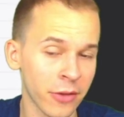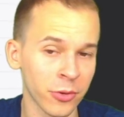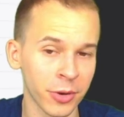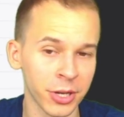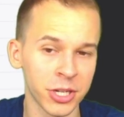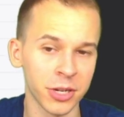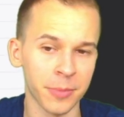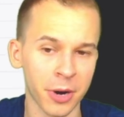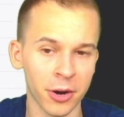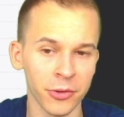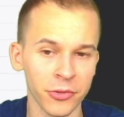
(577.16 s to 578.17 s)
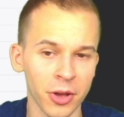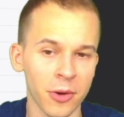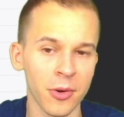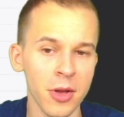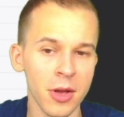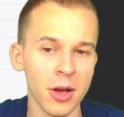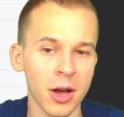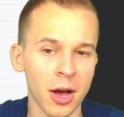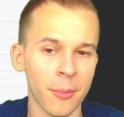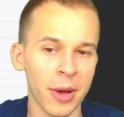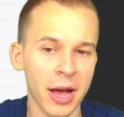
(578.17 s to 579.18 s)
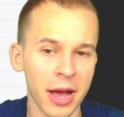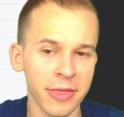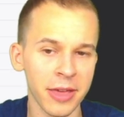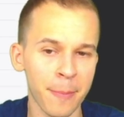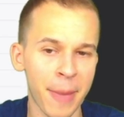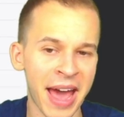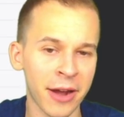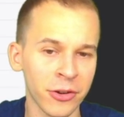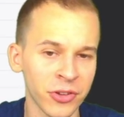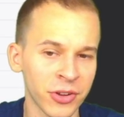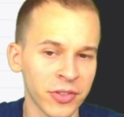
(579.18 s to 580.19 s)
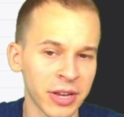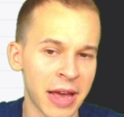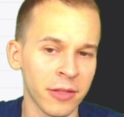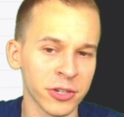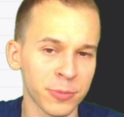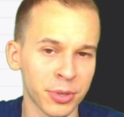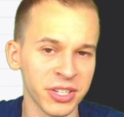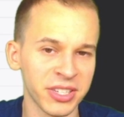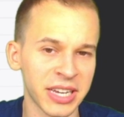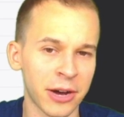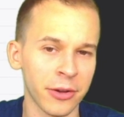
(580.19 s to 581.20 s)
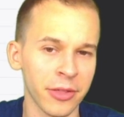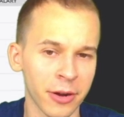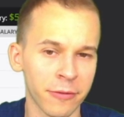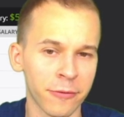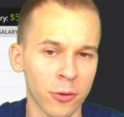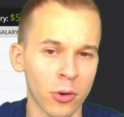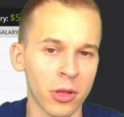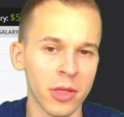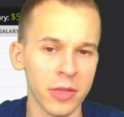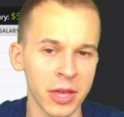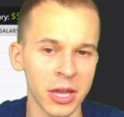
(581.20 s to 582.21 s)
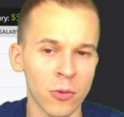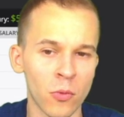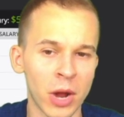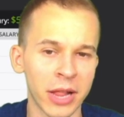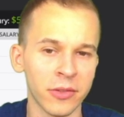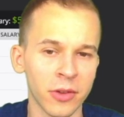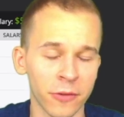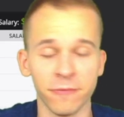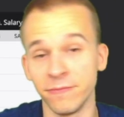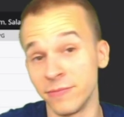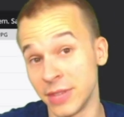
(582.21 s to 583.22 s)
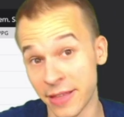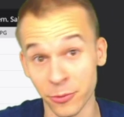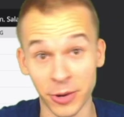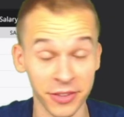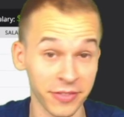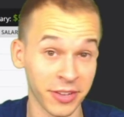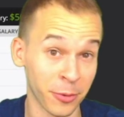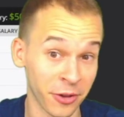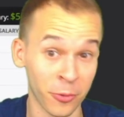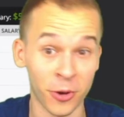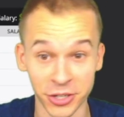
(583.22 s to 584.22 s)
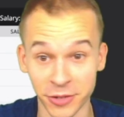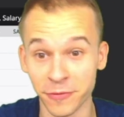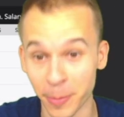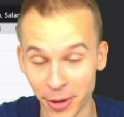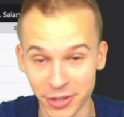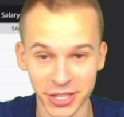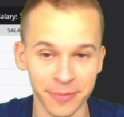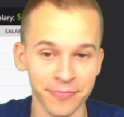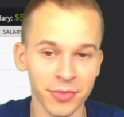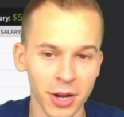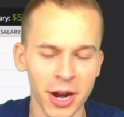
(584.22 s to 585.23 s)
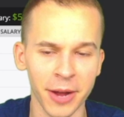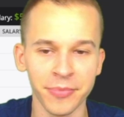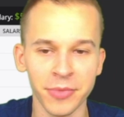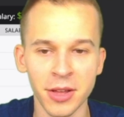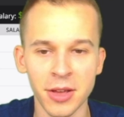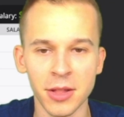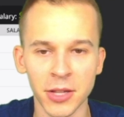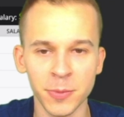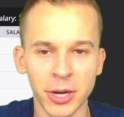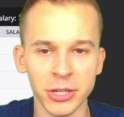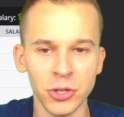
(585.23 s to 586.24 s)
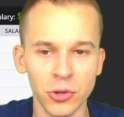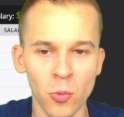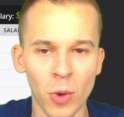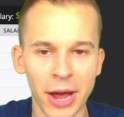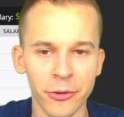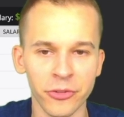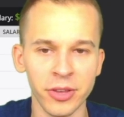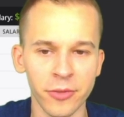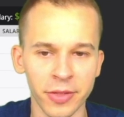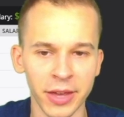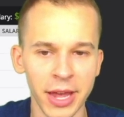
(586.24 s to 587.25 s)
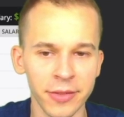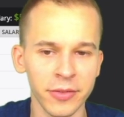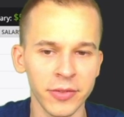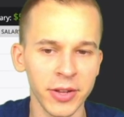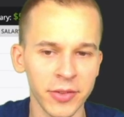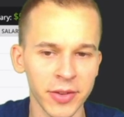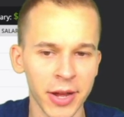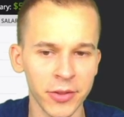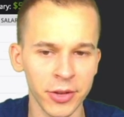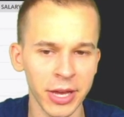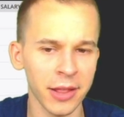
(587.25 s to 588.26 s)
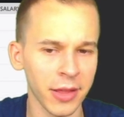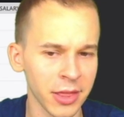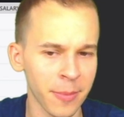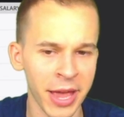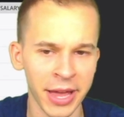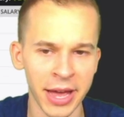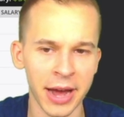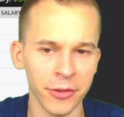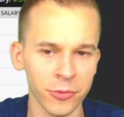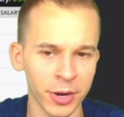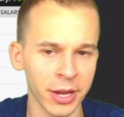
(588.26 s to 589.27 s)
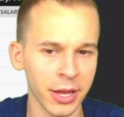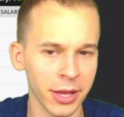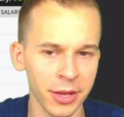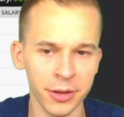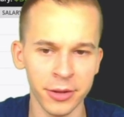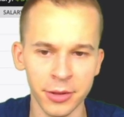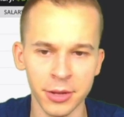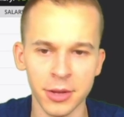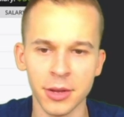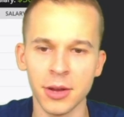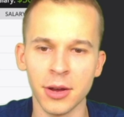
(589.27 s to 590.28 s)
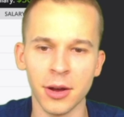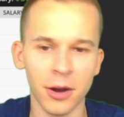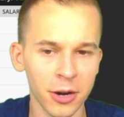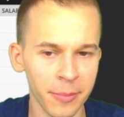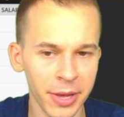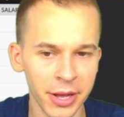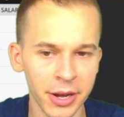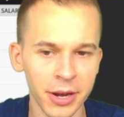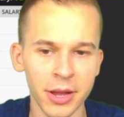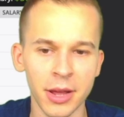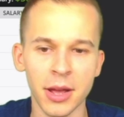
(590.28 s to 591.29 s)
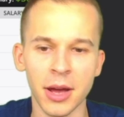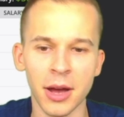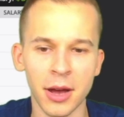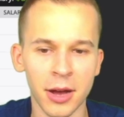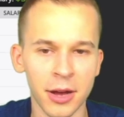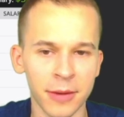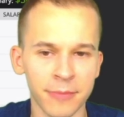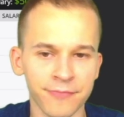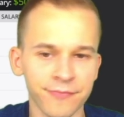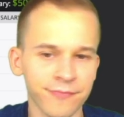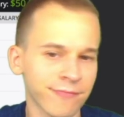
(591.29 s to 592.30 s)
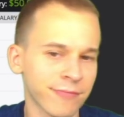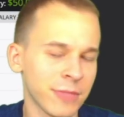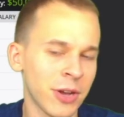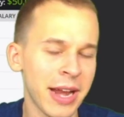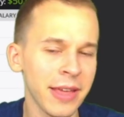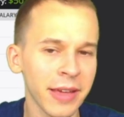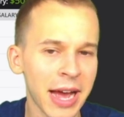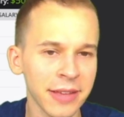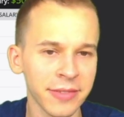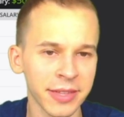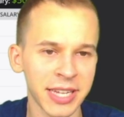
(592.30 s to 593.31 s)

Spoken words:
going into tomorrow. So I think Patterson is the guy that looks pretty solid there for the Reds, or not the Redskins anymore, the Washington football team. All right, let's move on to wide receiver in the Kansas City side. So you got to like the main guys, right? Hill, Hardman, you know, any of the guys at the